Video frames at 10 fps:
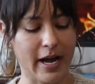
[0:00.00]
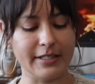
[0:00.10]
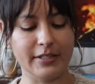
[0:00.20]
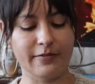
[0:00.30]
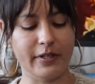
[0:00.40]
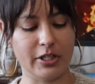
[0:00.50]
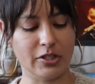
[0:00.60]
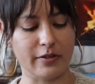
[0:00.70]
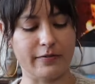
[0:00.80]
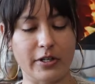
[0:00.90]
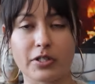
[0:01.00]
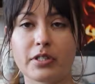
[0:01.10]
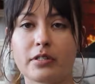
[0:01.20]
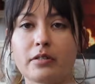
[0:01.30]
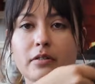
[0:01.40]
I did finish the
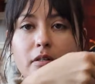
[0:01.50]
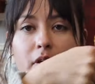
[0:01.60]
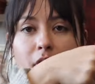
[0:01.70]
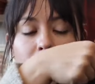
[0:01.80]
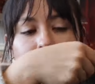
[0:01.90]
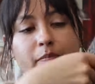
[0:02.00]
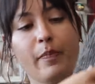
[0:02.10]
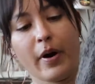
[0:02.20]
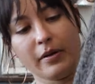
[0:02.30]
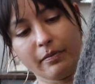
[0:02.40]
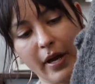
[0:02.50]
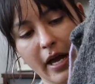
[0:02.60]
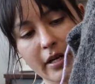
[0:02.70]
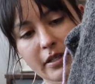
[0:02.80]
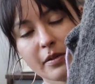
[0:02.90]
first button
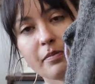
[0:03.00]
band,